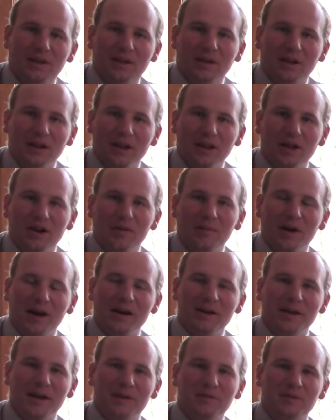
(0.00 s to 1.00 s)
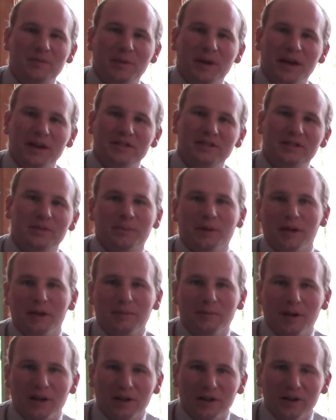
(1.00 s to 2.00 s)
Hello, my name is Pastor
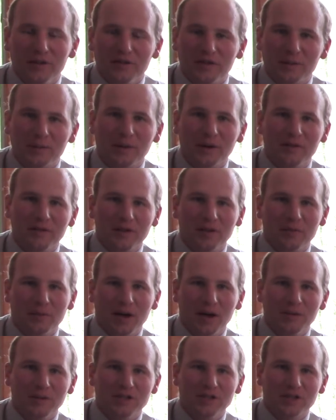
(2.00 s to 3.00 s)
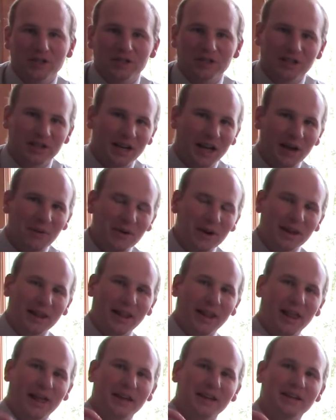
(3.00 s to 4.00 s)
Ben Miller from Bumpville Bible Church, and I
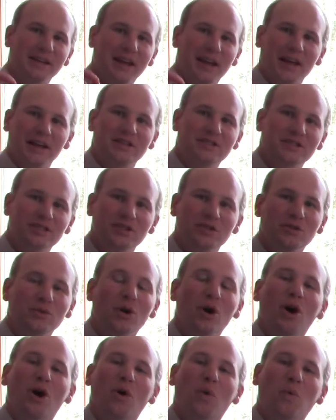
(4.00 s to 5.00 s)
would like to ask you,